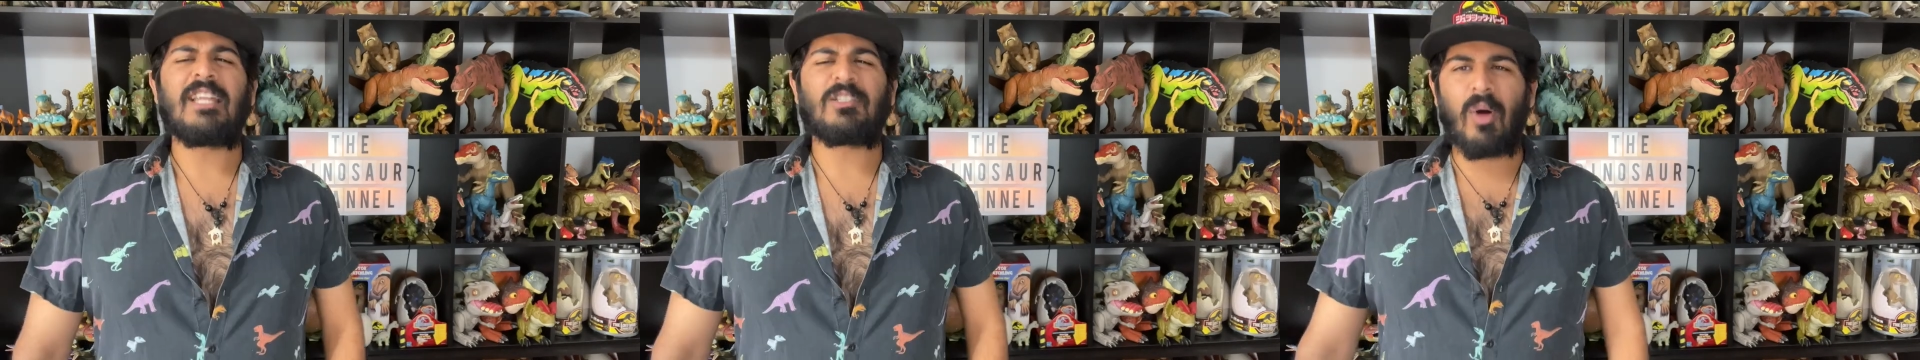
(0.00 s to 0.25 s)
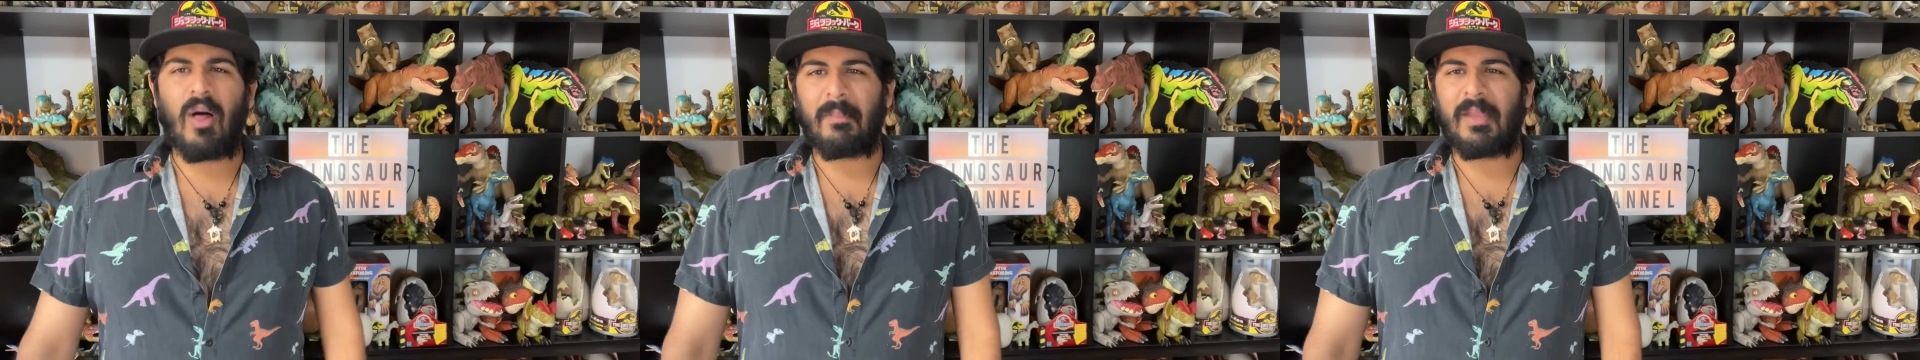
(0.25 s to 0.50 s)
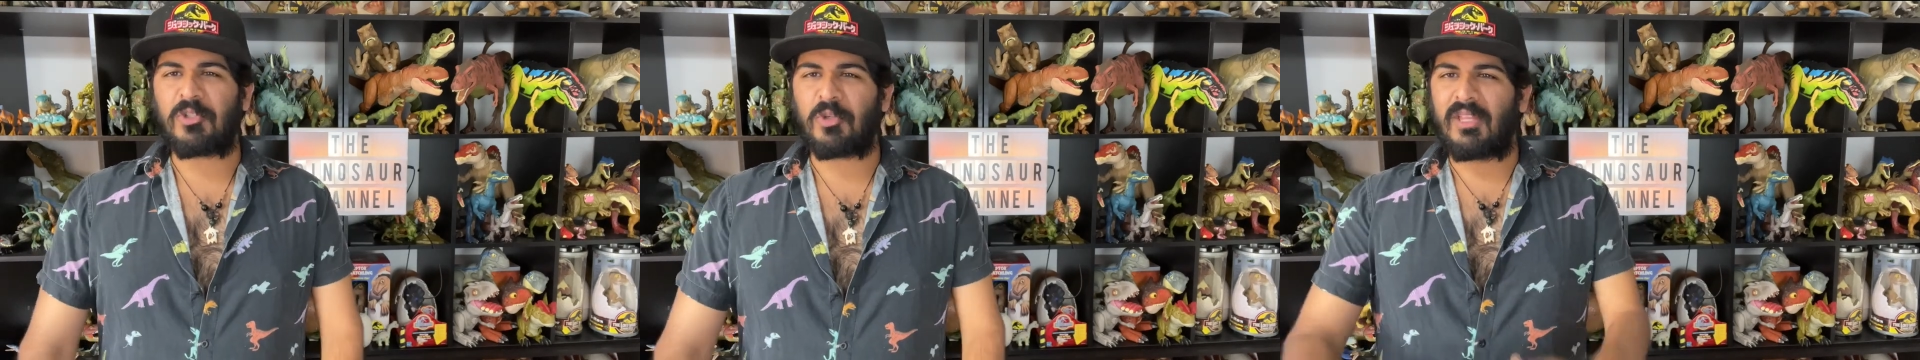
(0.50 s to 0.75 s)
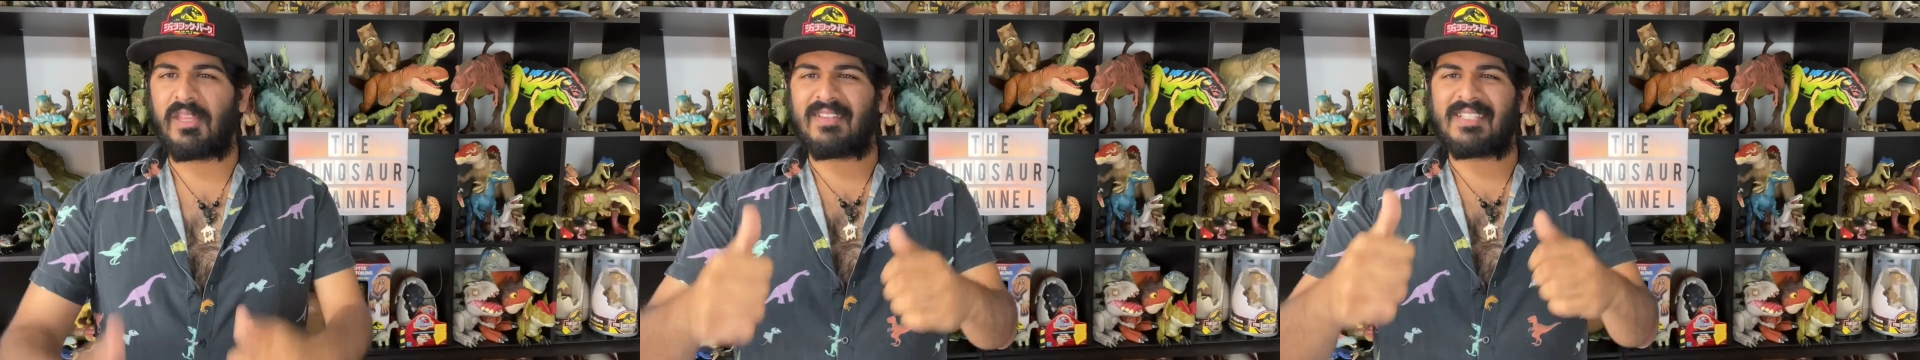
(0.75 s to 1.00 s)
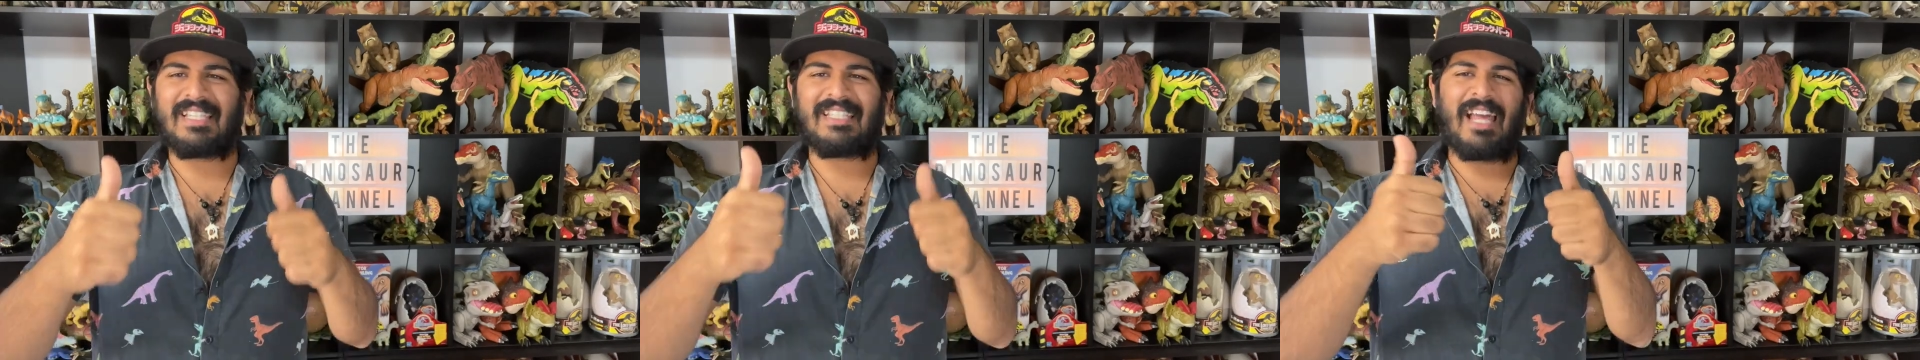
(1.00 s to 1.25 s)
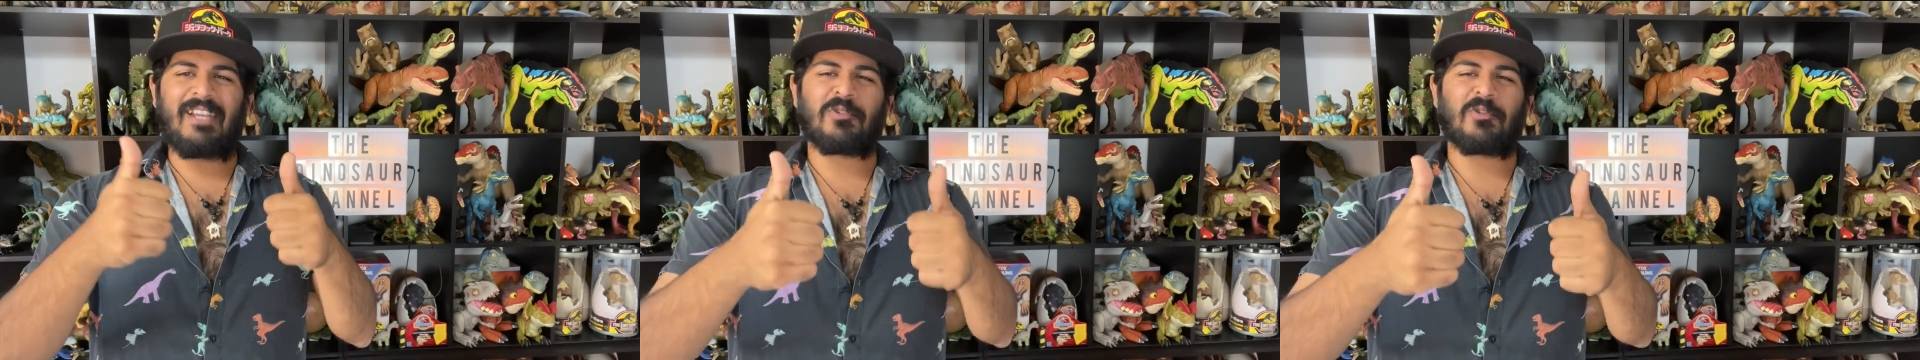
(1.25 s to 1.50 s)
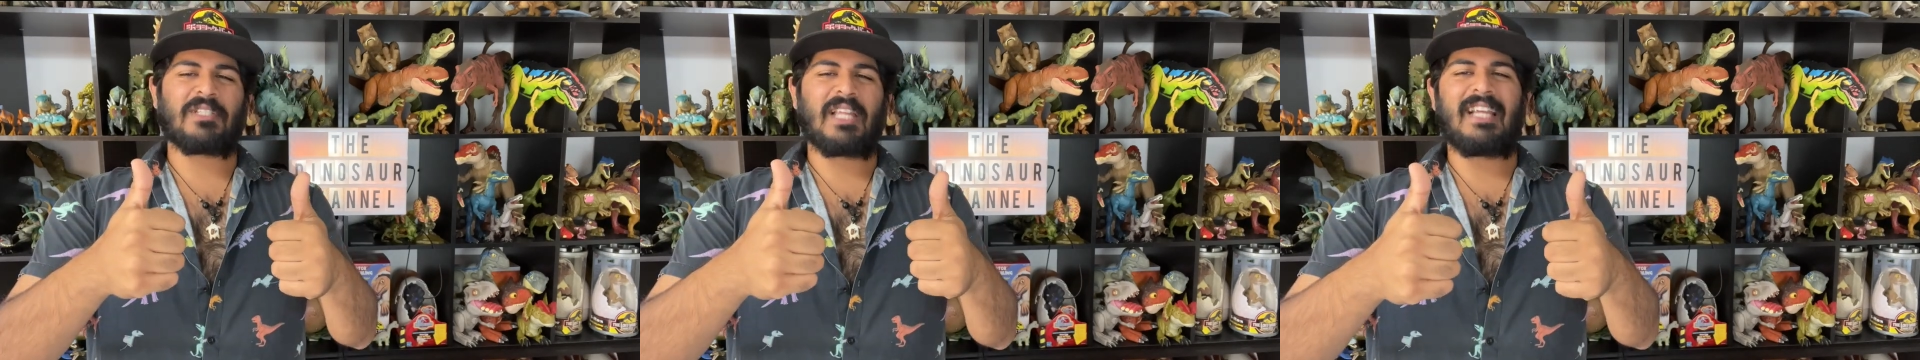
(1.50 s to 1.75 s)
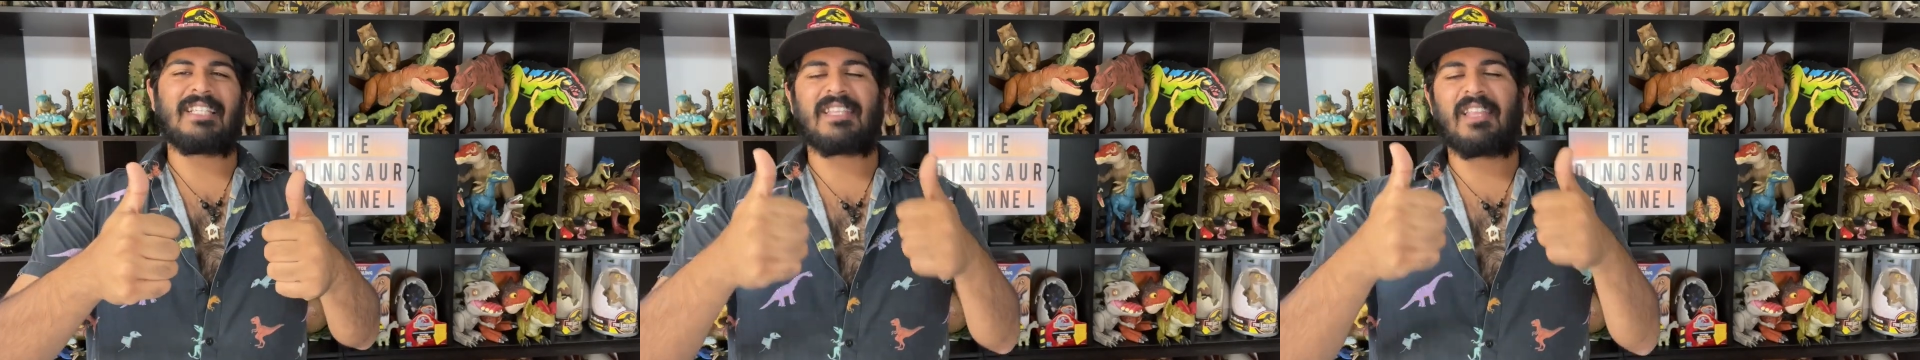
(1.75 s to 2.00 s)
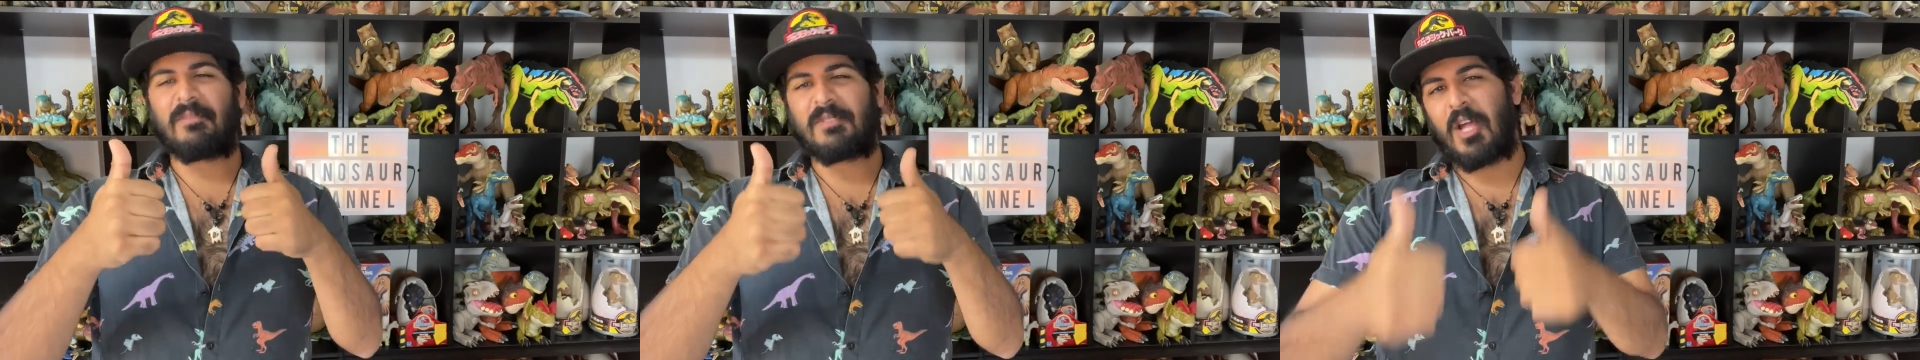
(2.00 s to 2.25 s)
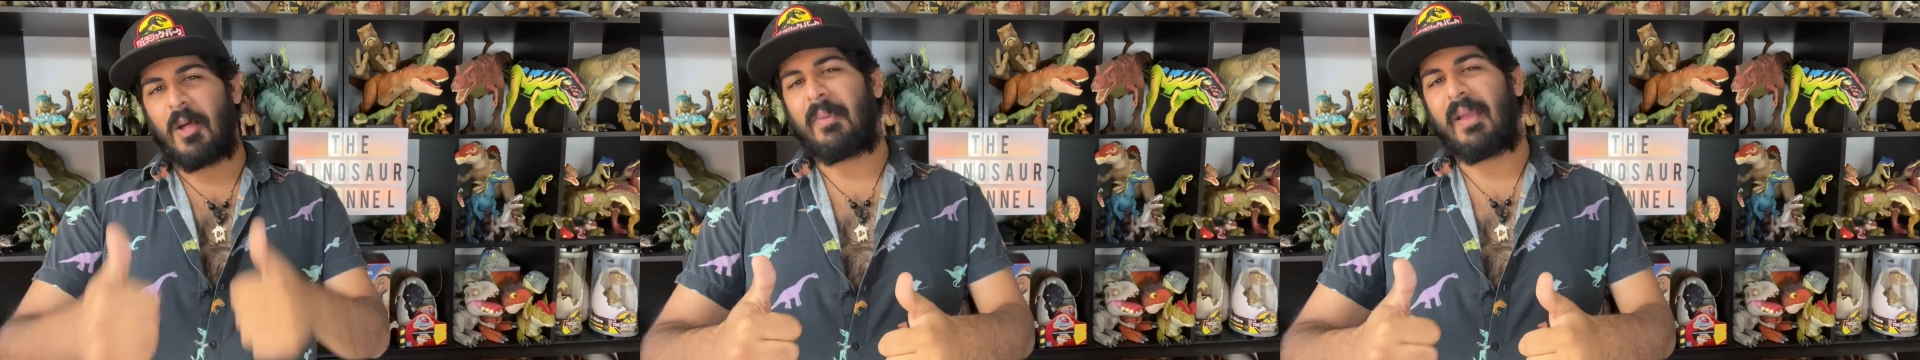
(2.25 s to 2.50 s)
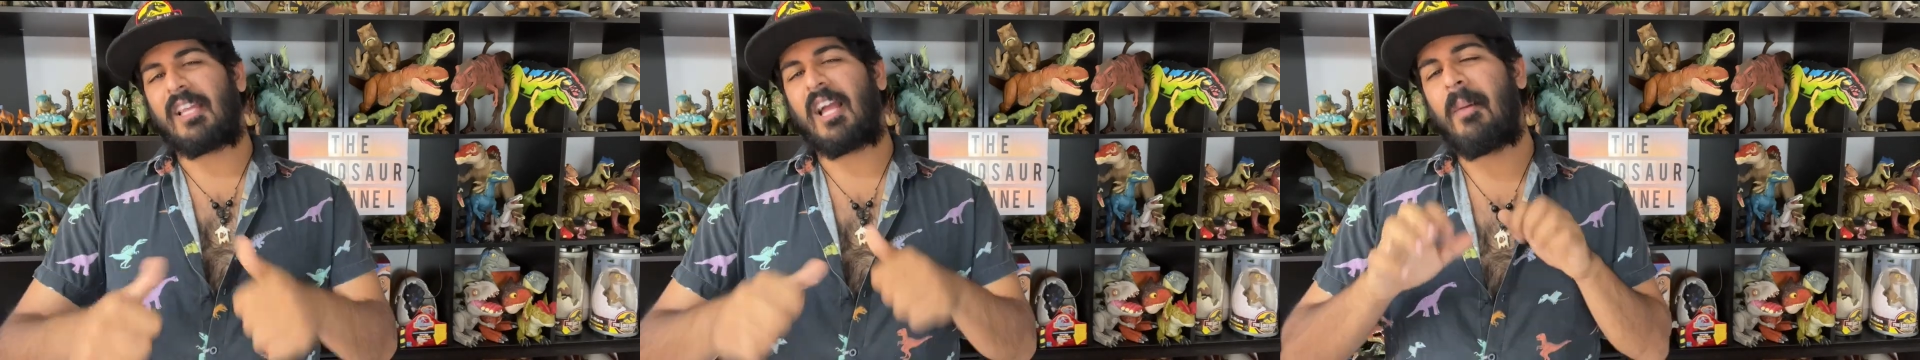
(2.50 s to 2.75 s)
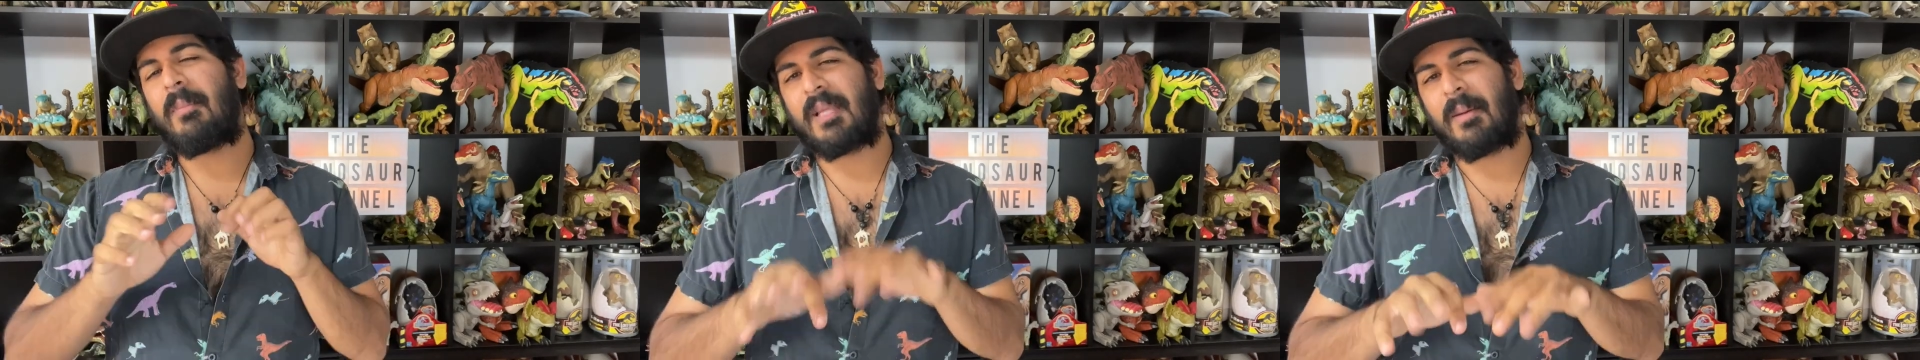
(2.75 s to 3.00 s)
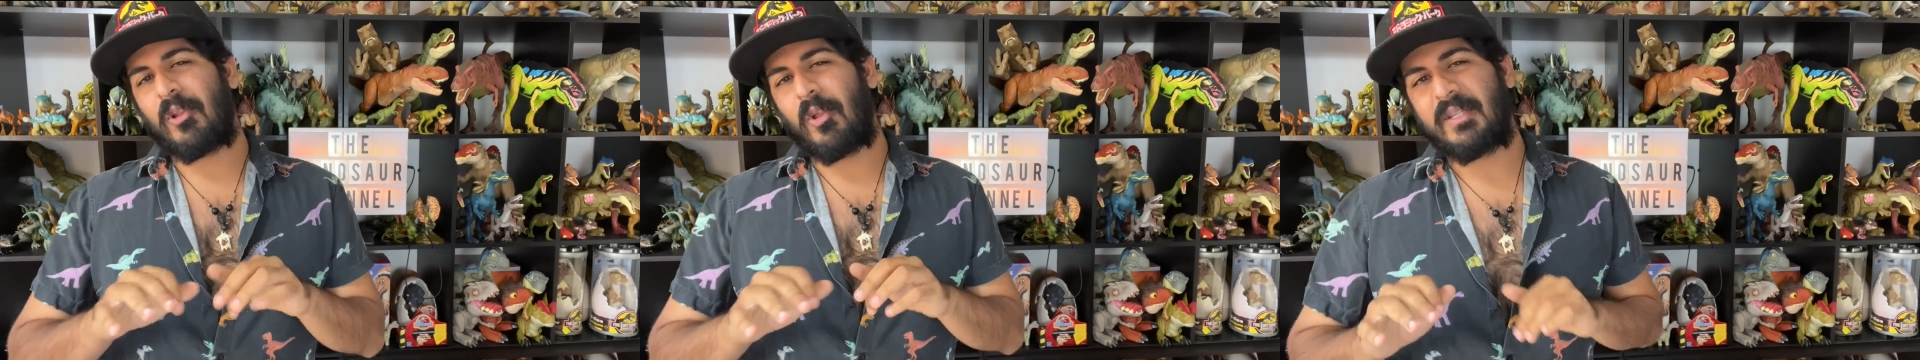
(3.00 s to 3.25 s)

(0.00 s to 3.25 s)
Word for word: As well, make sure you leave us a dinosaur-sized thumbs up and comment down below